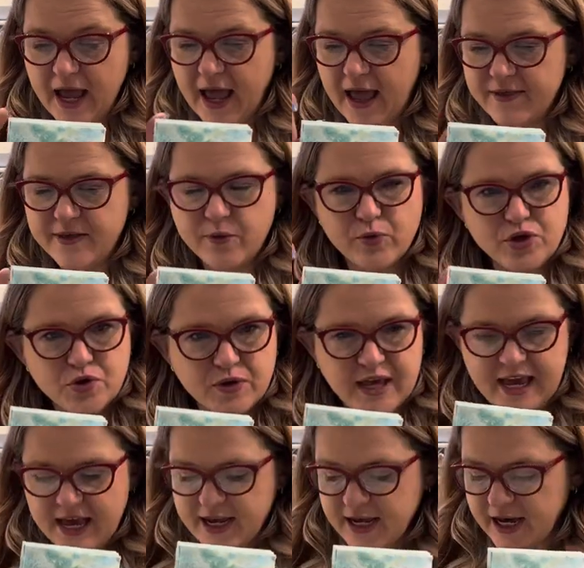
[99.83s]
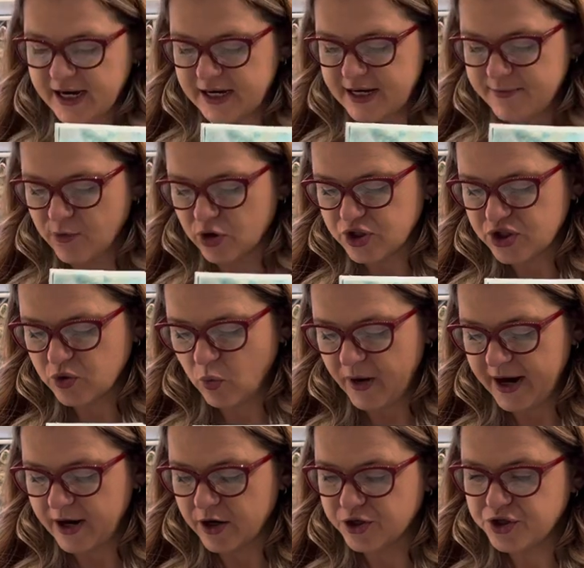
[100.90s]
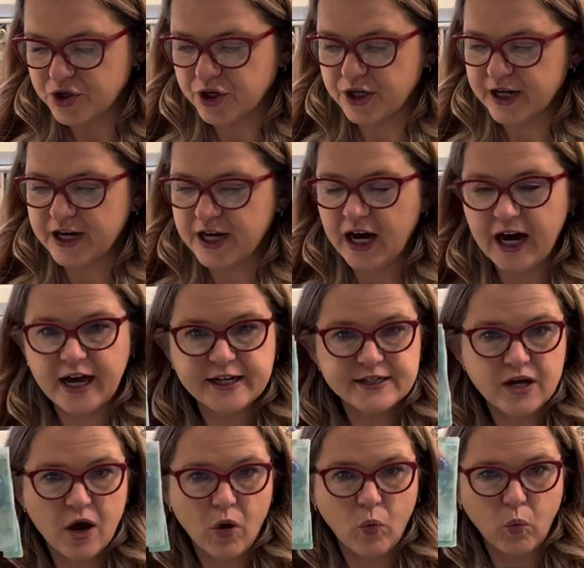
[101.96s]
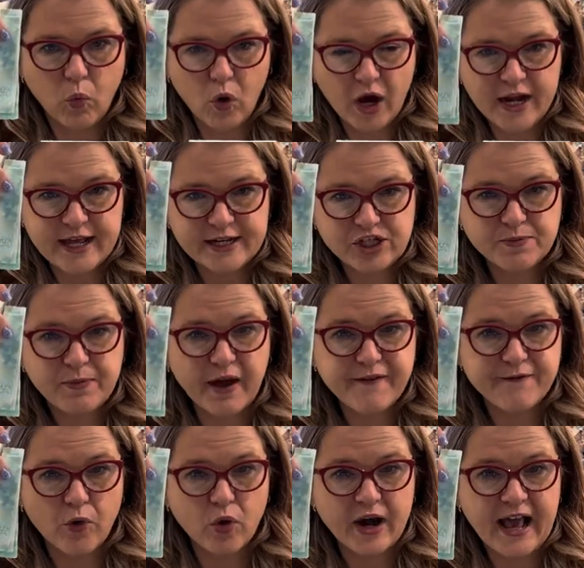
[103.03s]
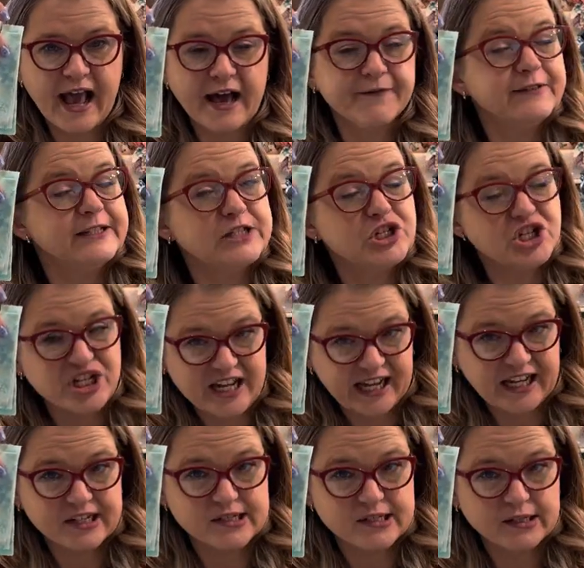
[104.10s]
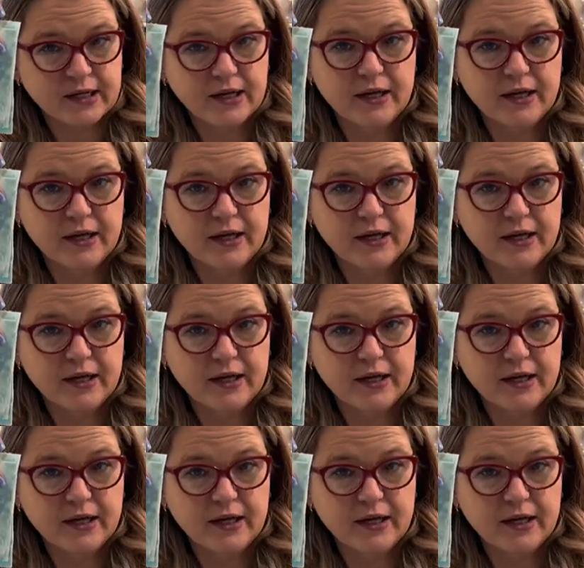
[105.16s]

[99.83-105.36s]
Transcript: and then when you can't cut any more squares, you're gonna cut one inch by four and a half inch sticks,